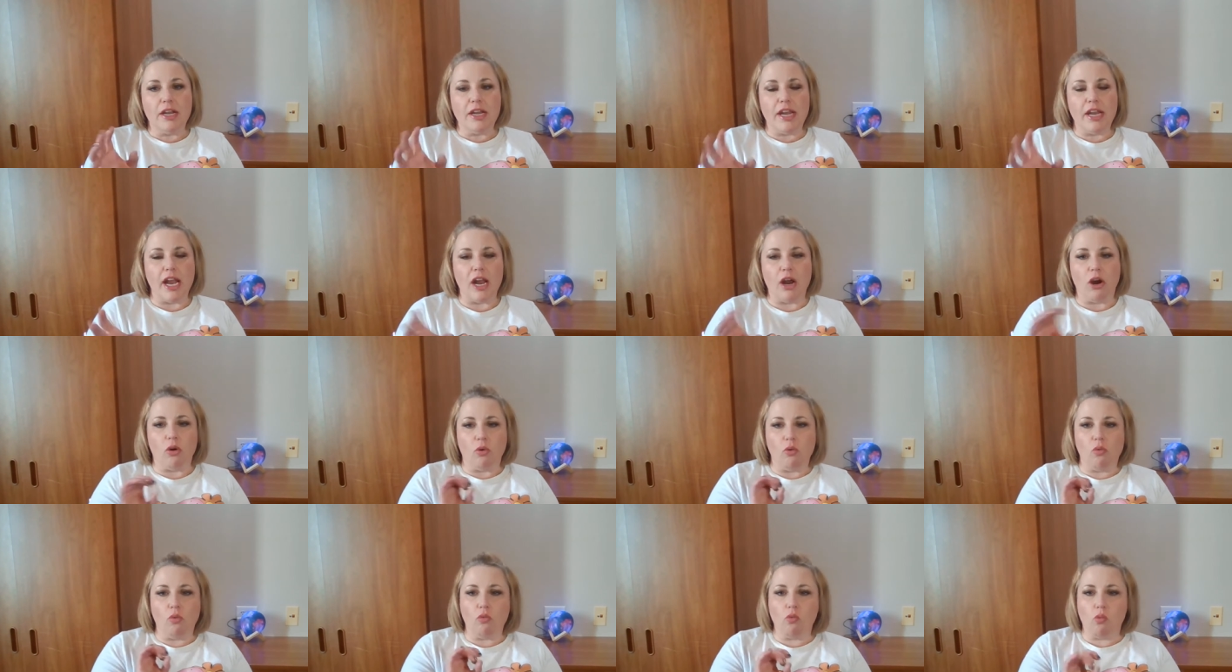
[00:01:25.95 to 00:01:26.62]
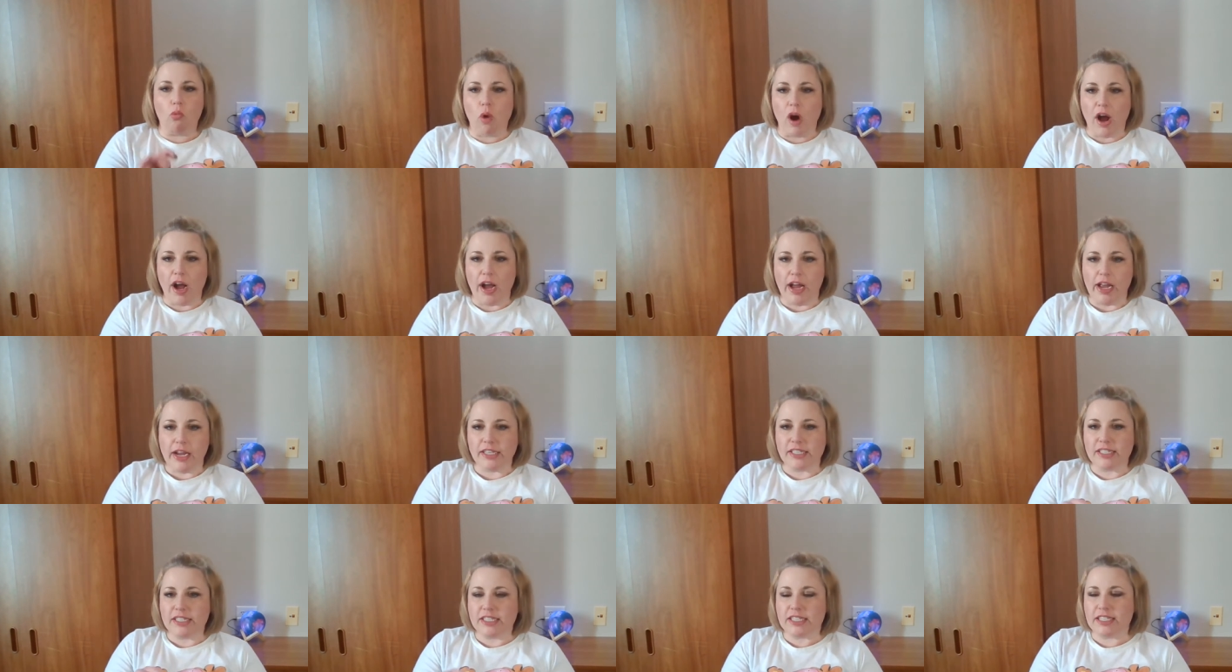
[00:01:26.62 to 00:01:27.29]
now,
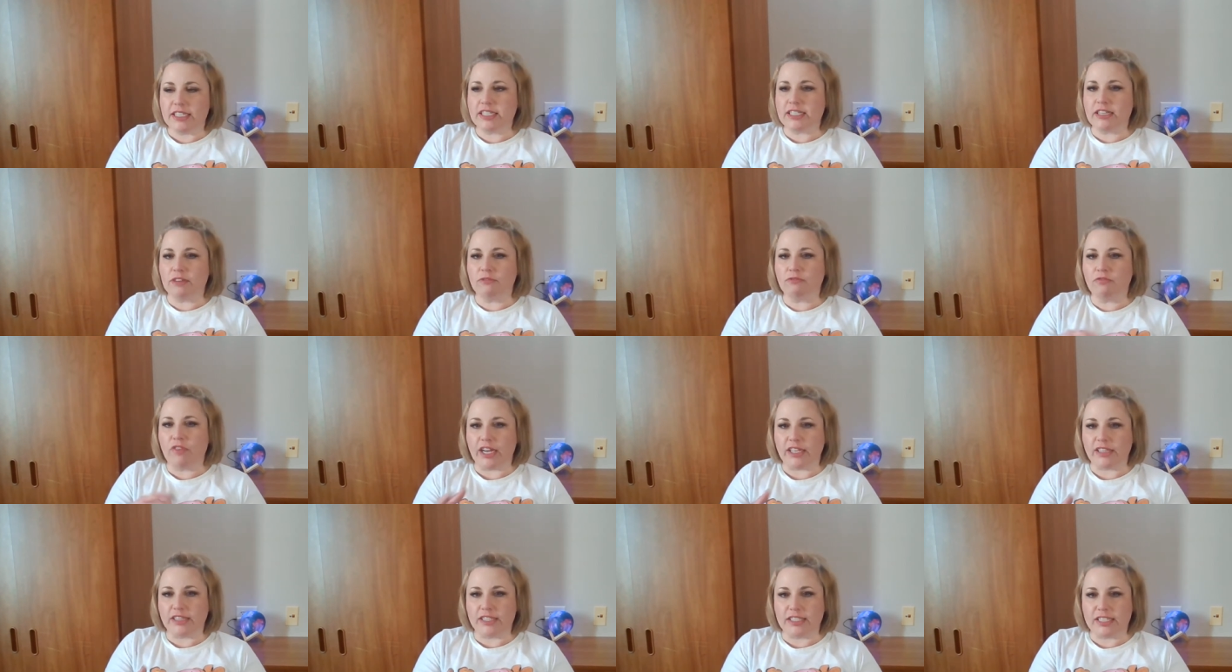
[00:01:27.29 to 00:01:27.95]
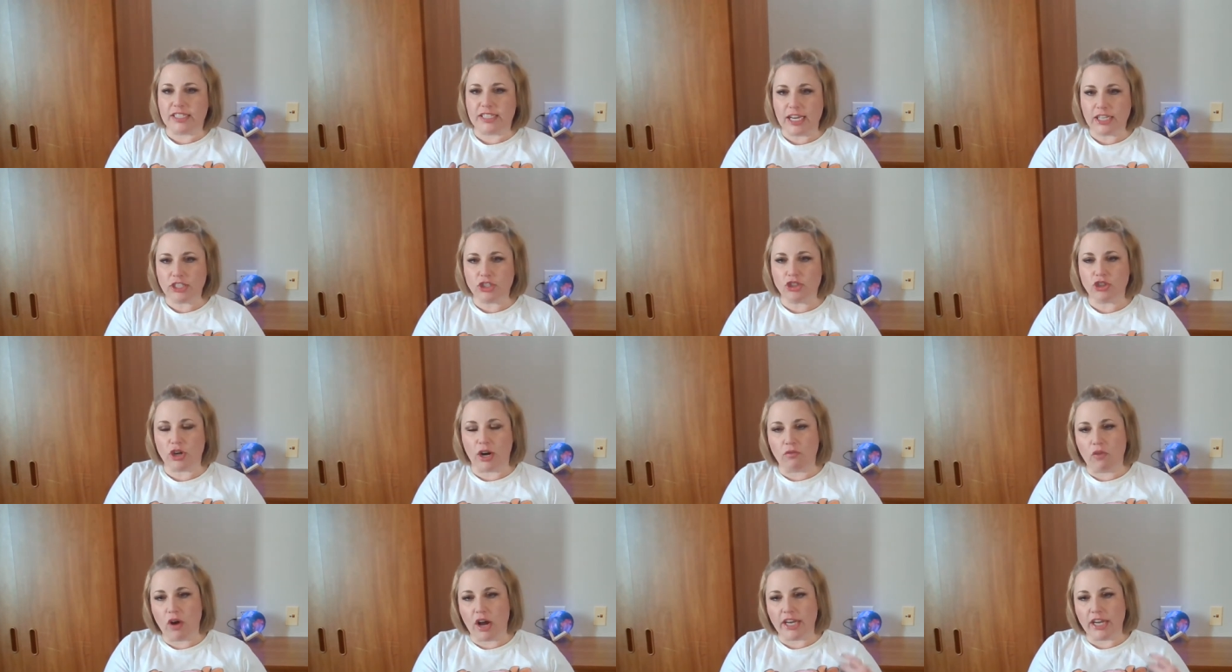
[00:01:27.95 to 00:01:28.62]
why does this affect the sex
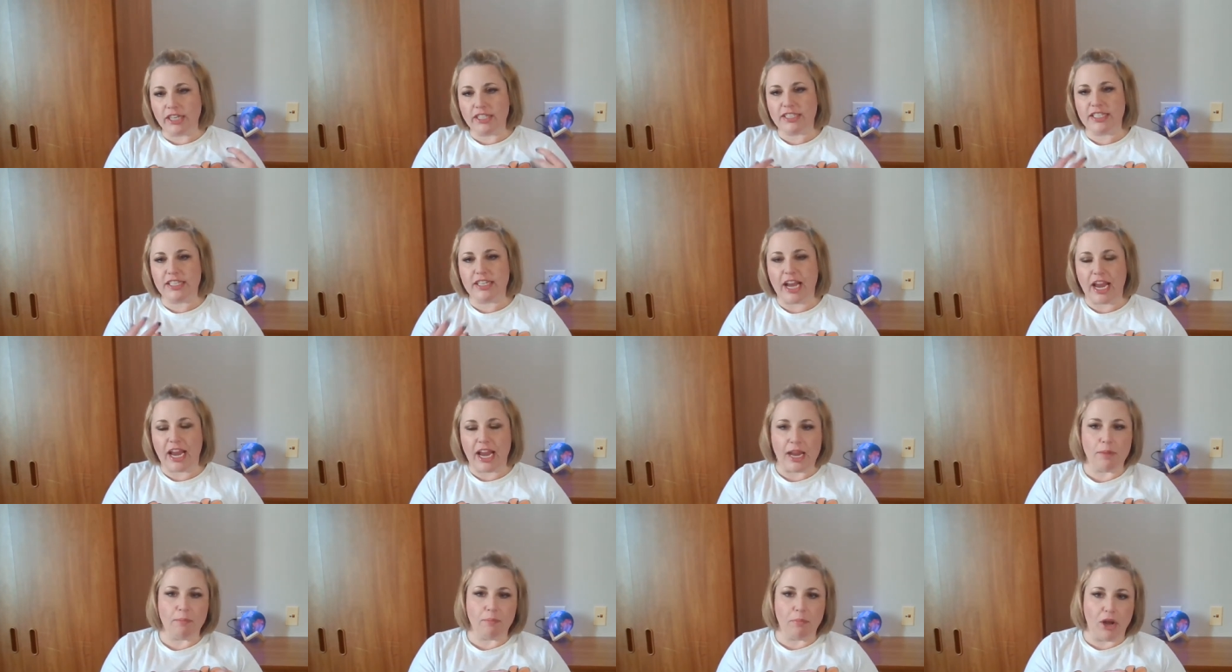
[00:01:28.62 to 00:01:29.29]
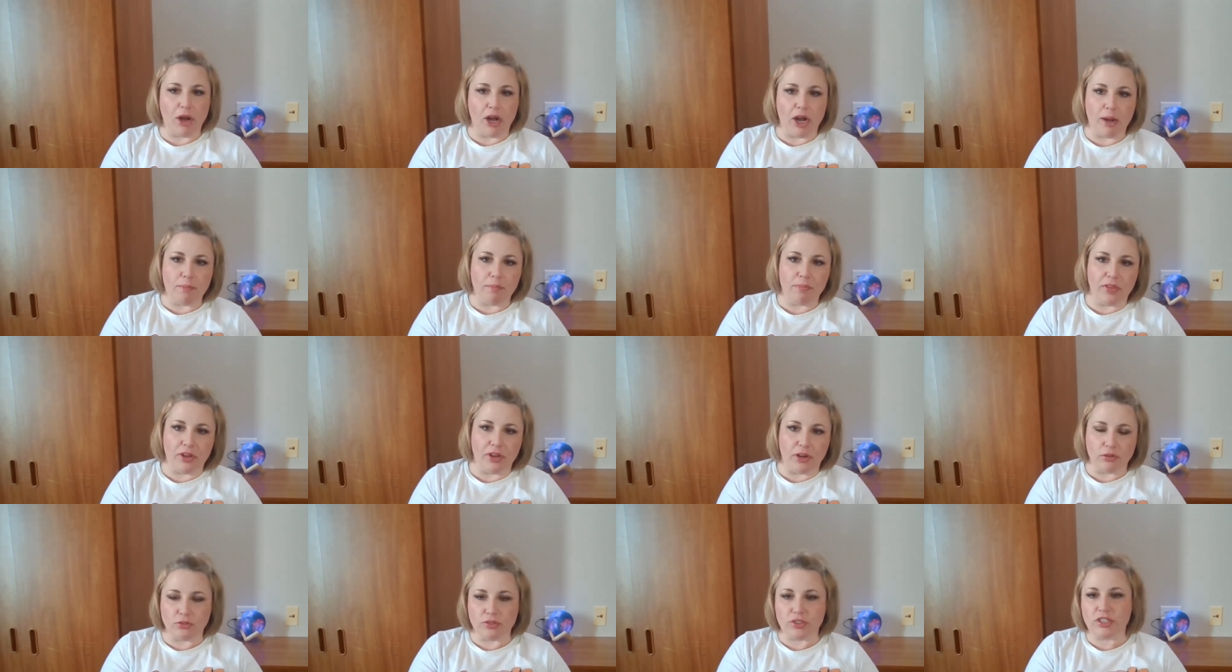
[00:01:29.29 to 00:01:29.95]
drive? Why does it amp up
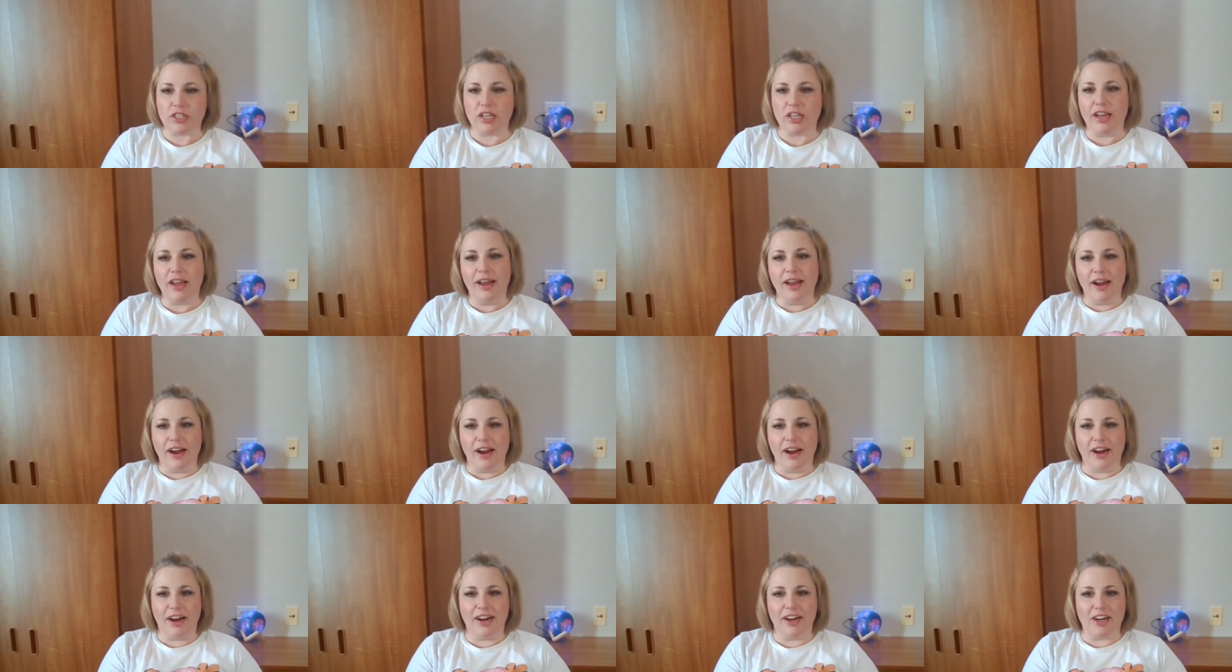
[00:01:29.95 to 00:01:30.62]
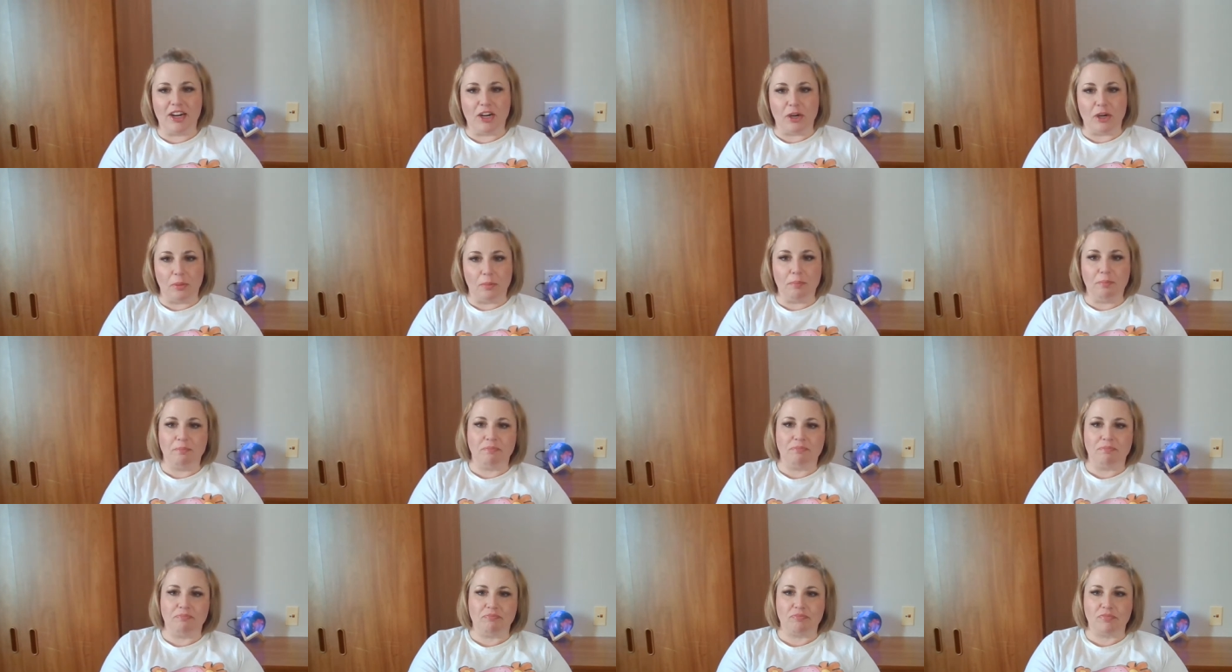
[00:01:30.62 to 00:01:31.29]
those
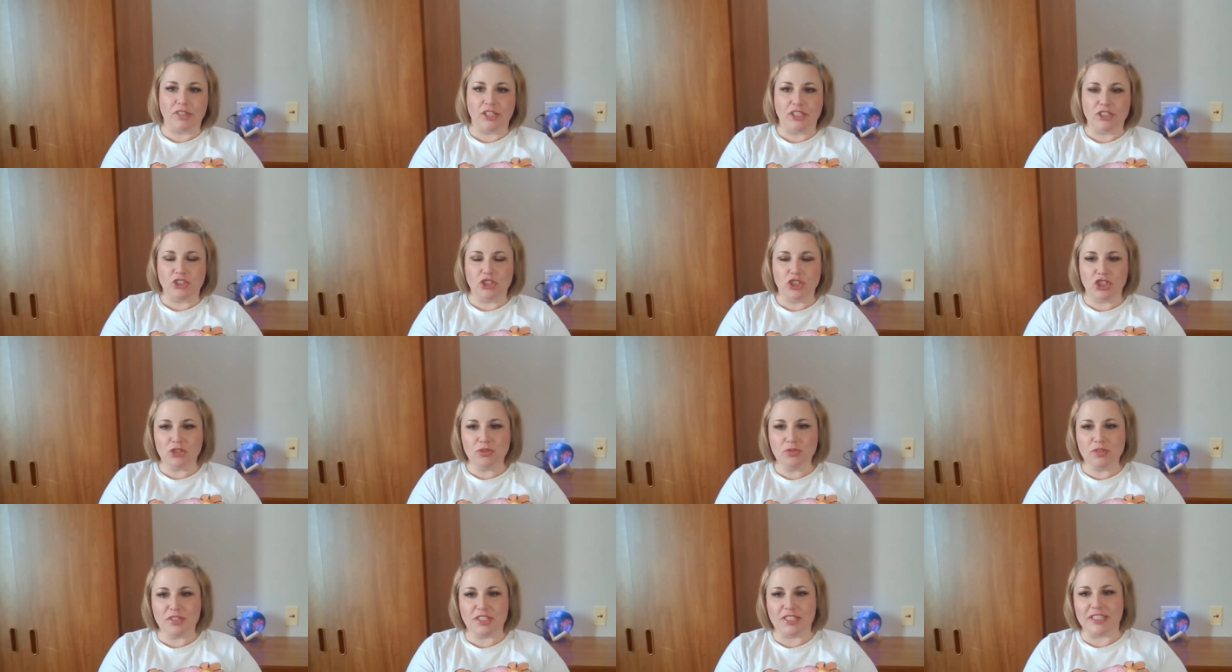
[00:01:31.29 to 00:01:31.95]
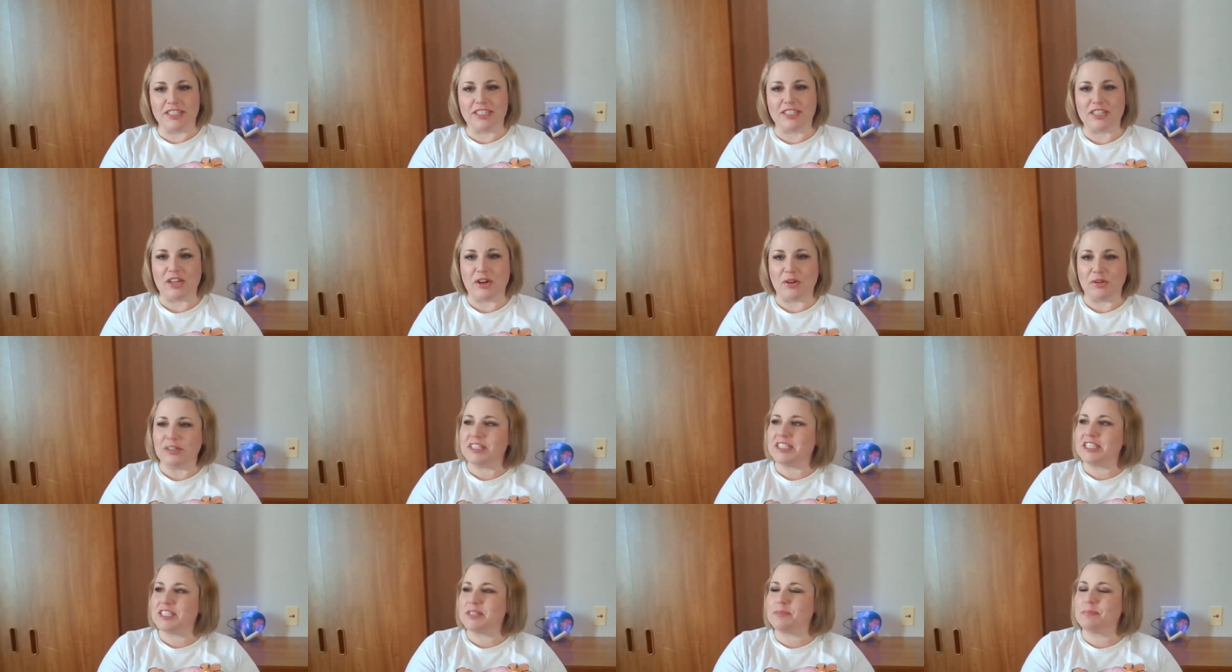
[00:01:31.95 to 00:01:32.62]
um, juices,
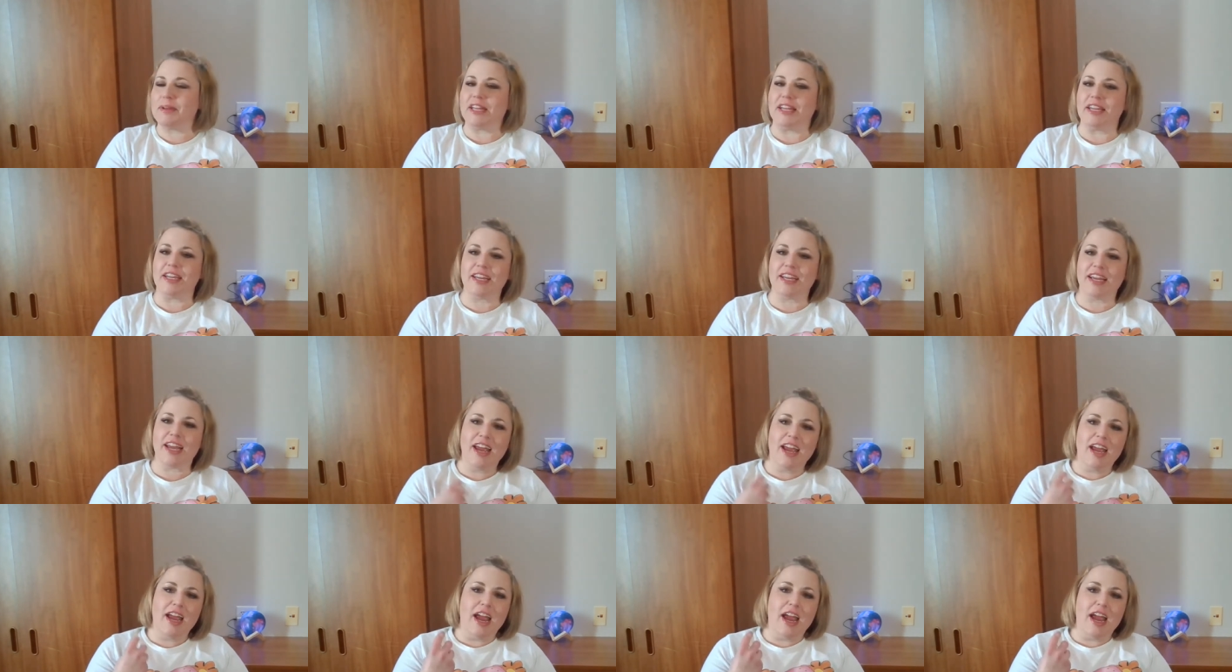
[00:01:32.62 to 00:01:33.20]
so to speak?